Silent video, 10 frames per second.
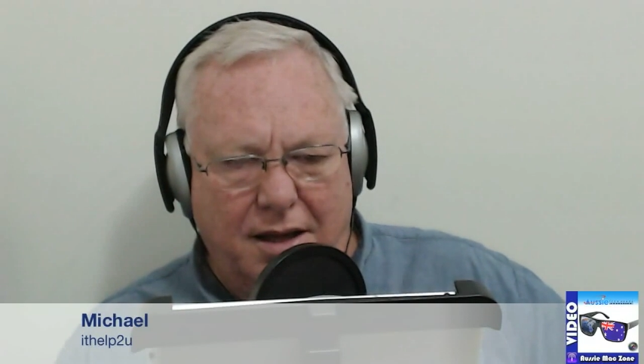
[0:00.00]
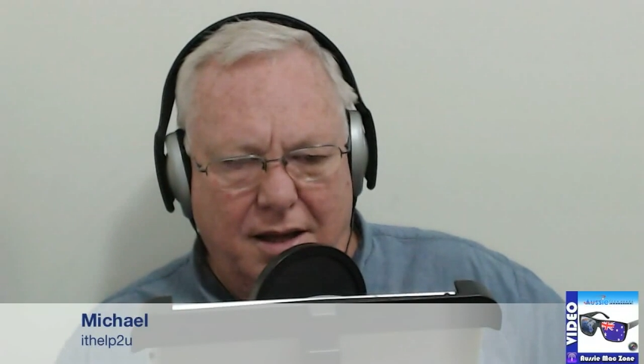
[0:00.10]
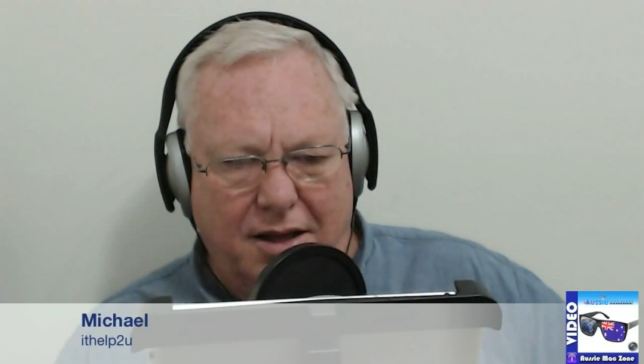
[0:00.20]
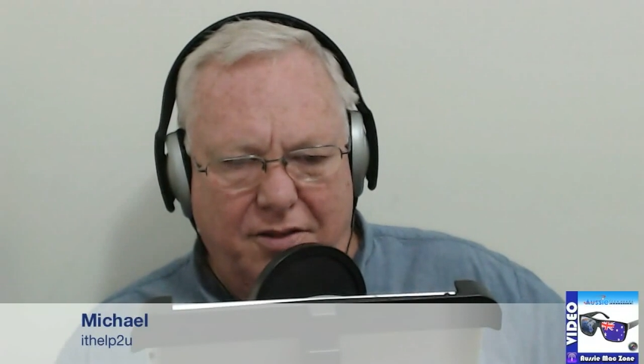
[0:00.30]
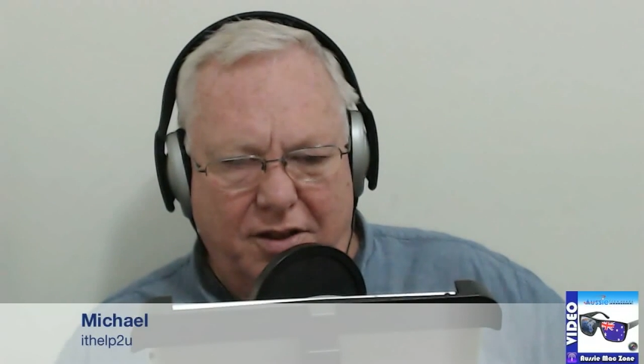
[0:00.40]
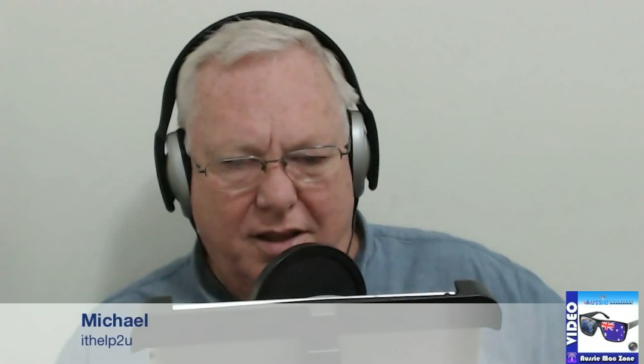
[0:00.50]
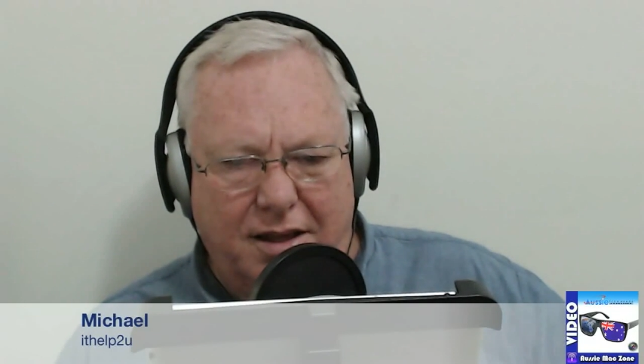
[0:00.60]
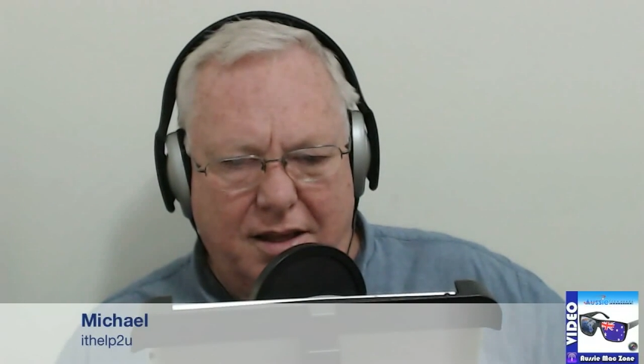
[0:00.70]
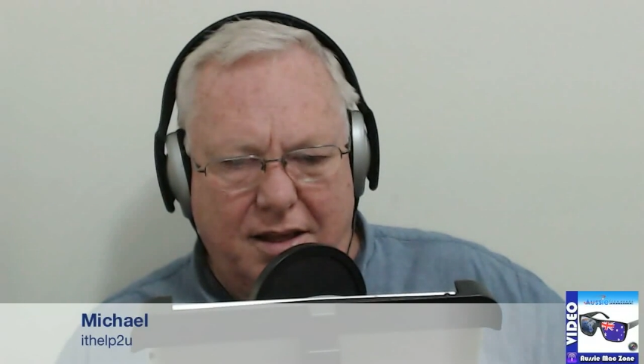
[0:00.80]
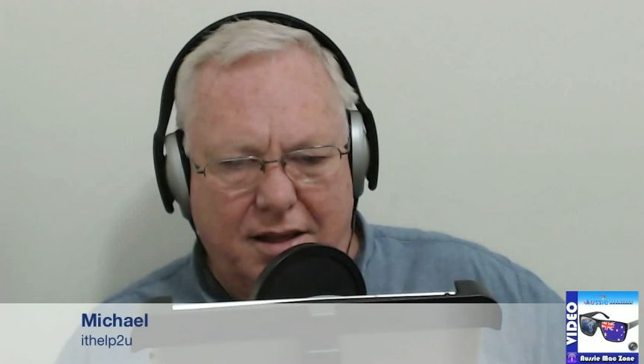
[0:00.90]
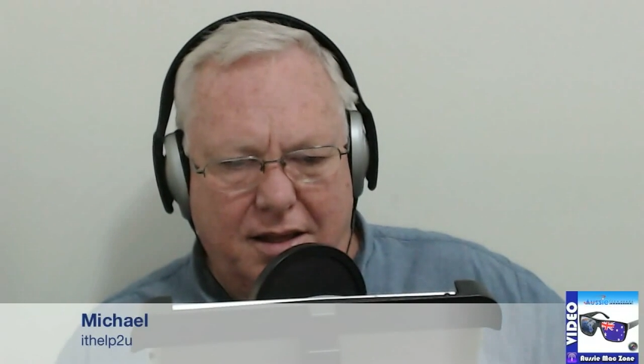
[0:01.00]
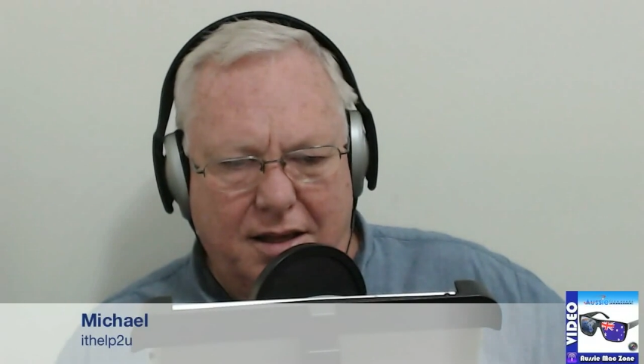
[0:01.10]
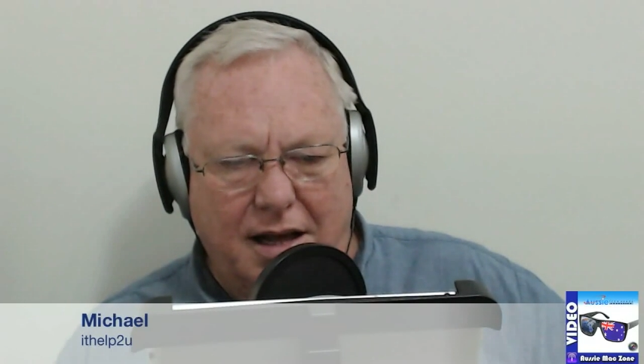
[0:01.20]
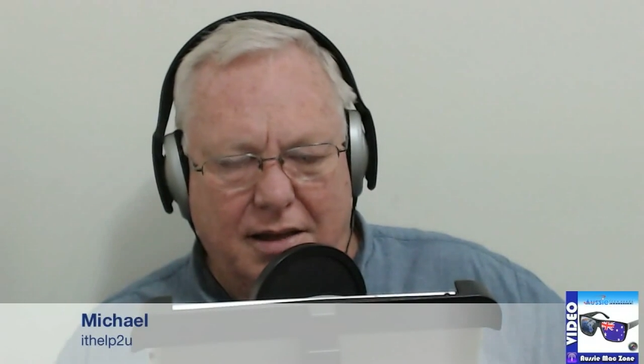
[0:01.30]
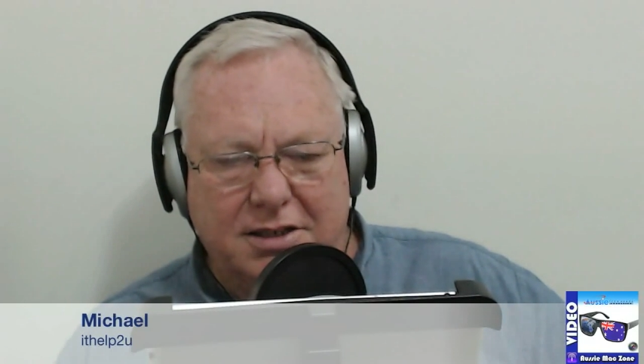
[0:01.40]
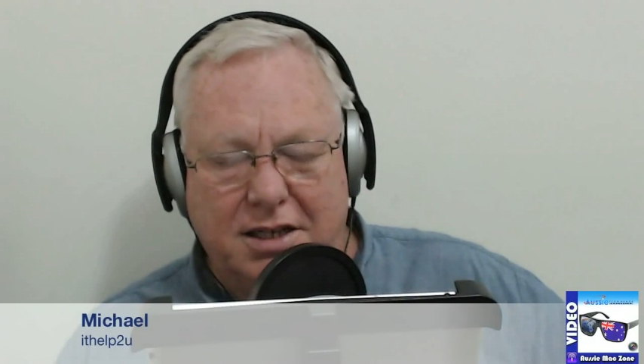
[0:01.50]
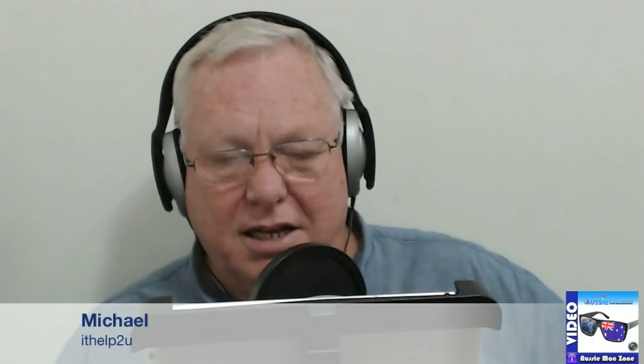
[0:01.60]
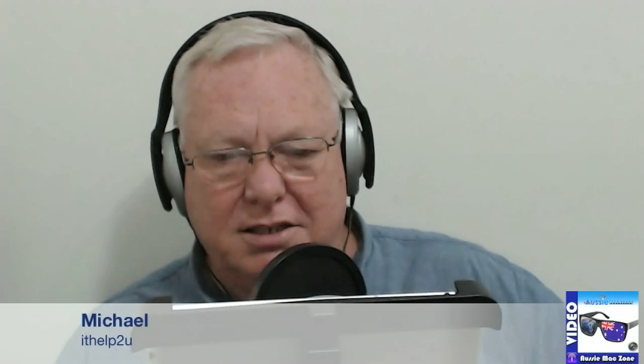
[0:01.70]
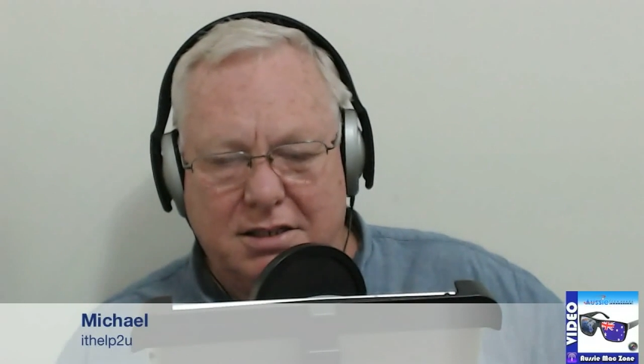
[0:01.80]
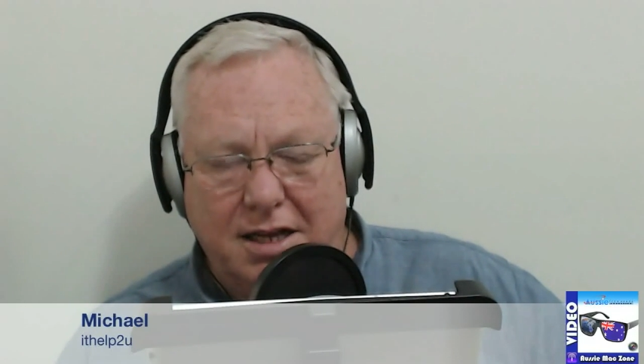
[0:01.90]
The Galaxy
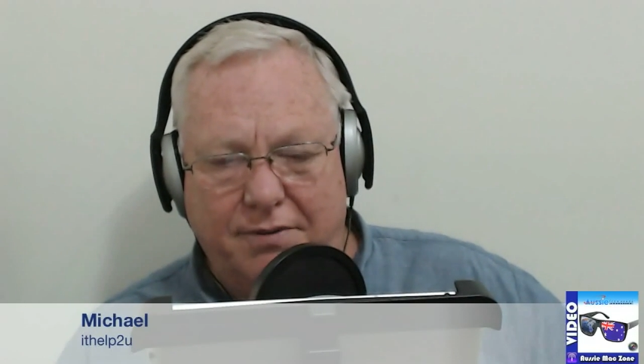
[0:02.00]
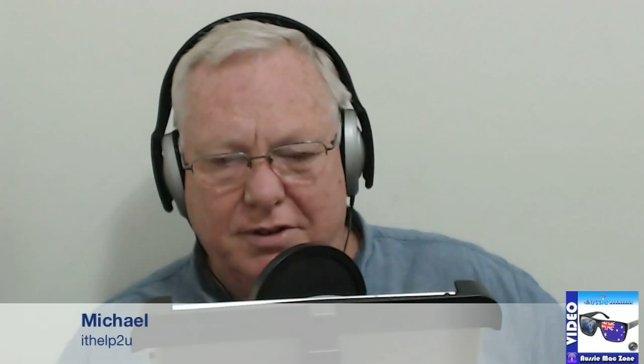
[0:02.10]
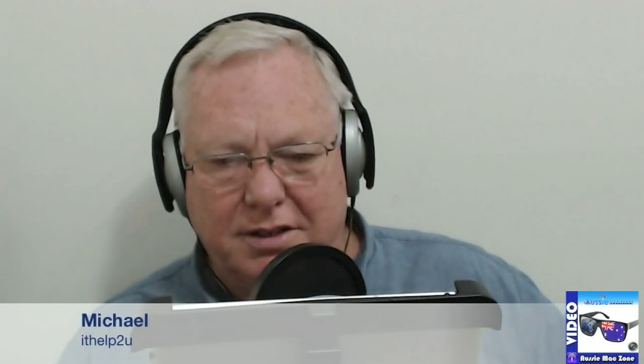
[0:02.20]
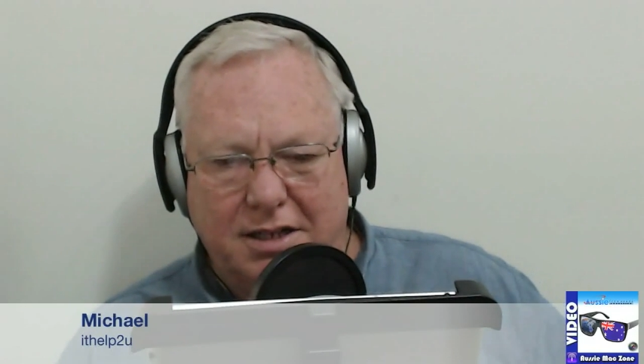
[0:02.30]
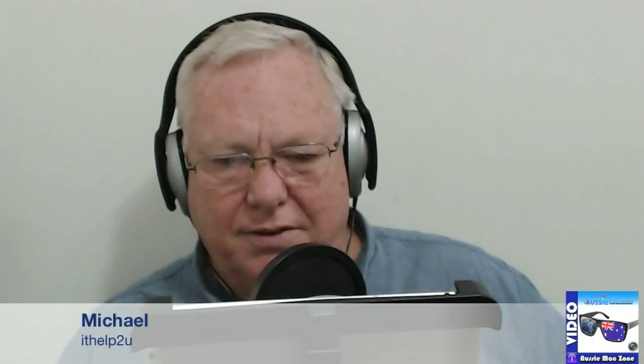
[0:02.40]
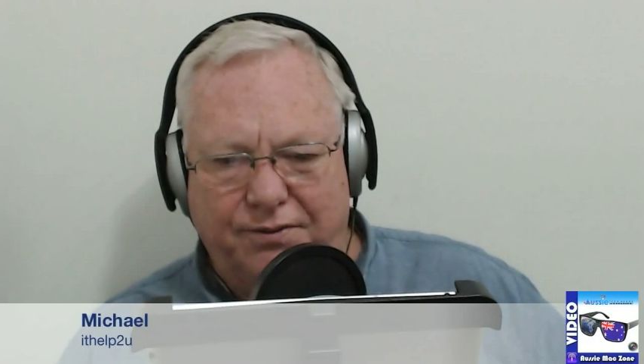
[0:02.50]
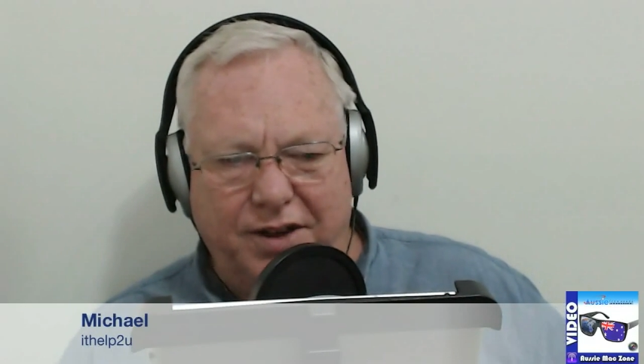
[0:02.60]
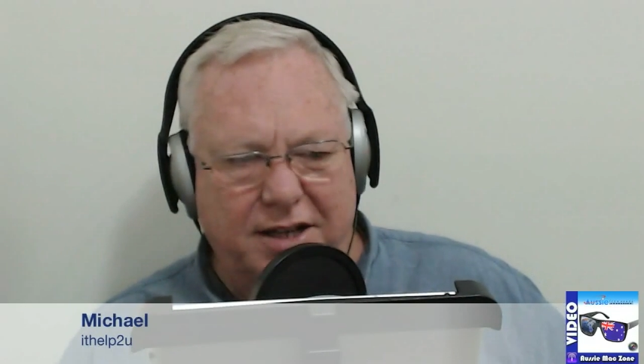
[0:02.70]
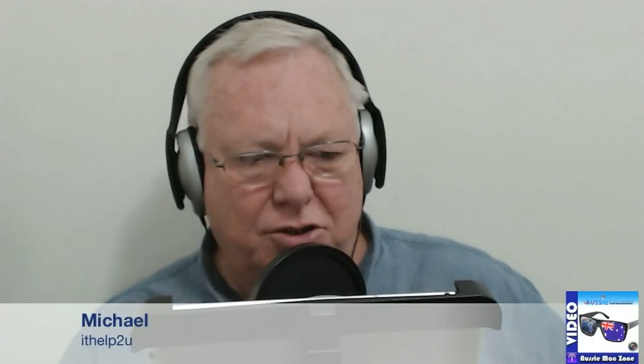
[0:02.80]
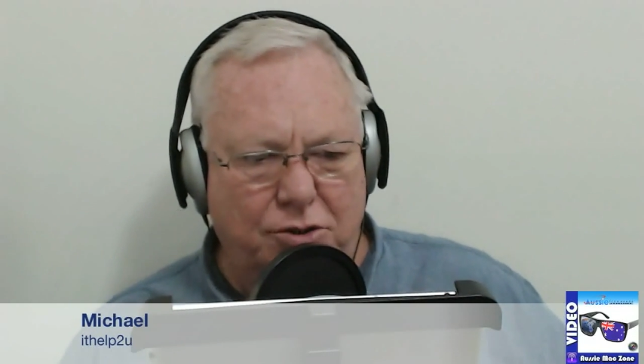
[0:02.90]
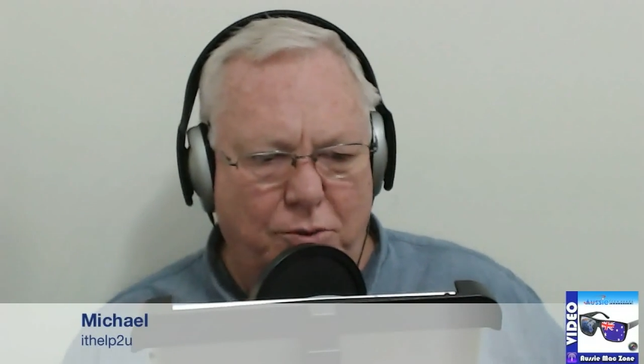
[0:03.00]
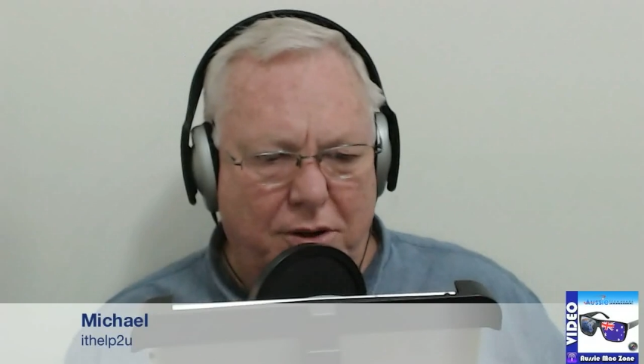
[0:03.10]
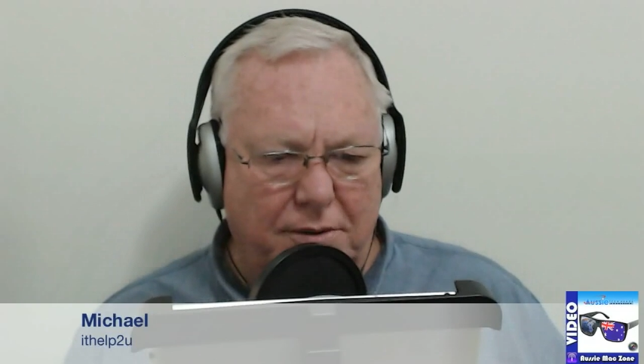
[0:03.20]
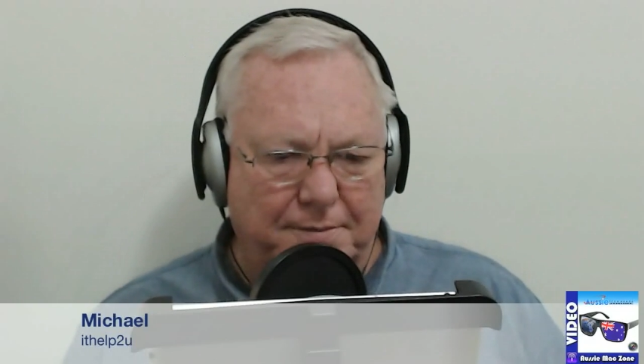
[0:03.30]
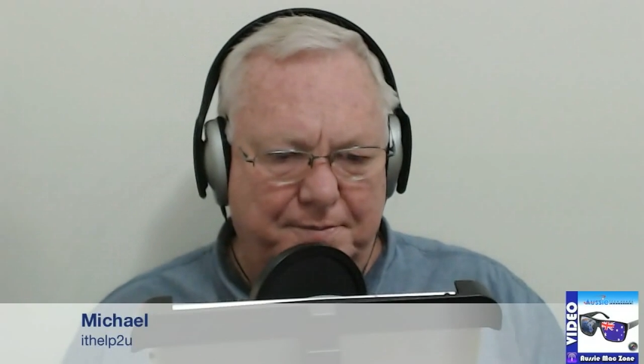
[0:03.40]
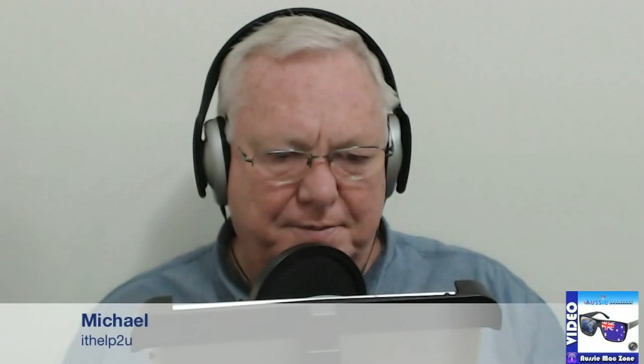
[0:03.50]
S7 doesn't fare too well.